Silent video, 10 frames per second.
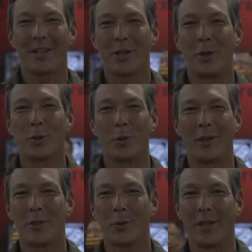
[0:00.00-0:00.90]
Show
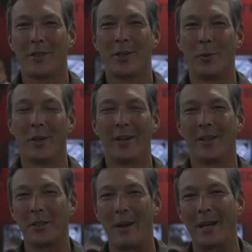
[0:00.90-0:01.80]
2022. We're here
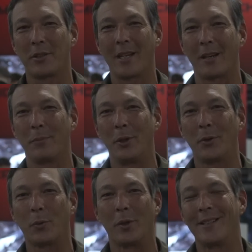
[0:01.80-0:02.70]
at the Microtech
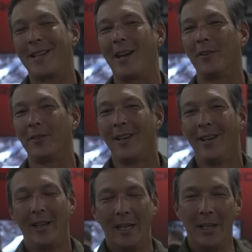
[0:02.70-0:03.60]
booth. We're down
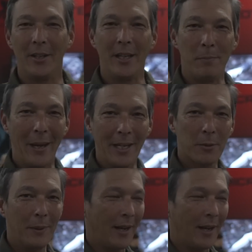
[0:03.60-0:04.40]
in the basement